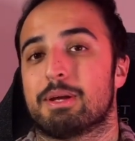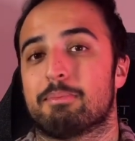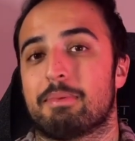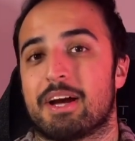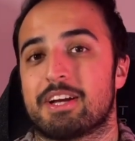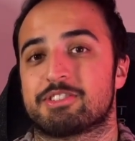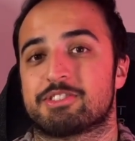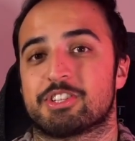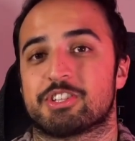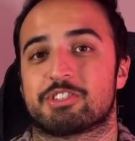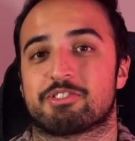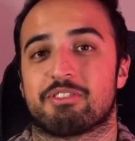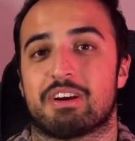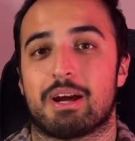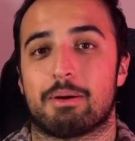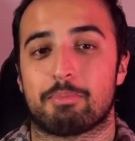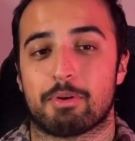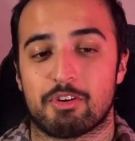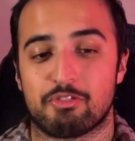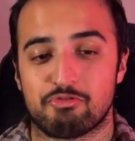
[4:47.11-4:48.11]
battery
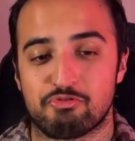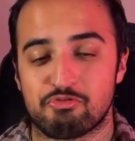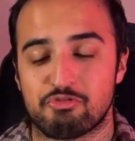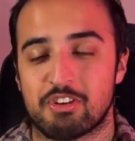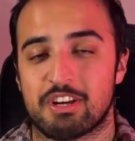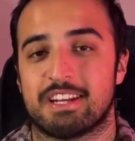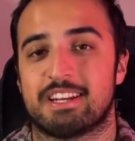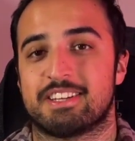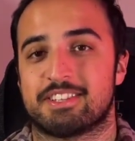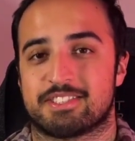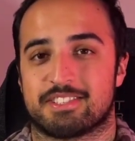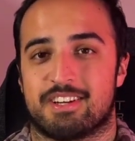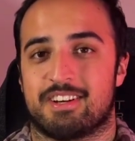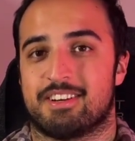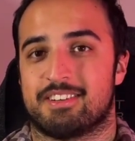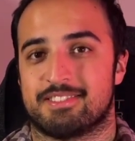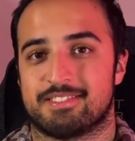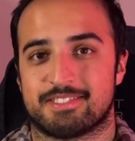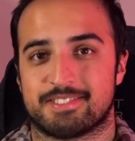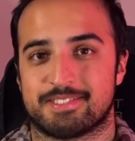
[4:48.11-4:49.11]
strap really
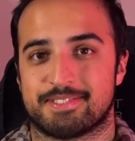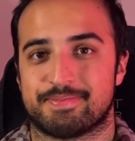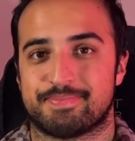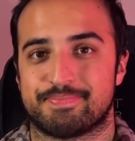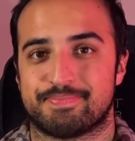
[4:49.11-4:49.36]
shines.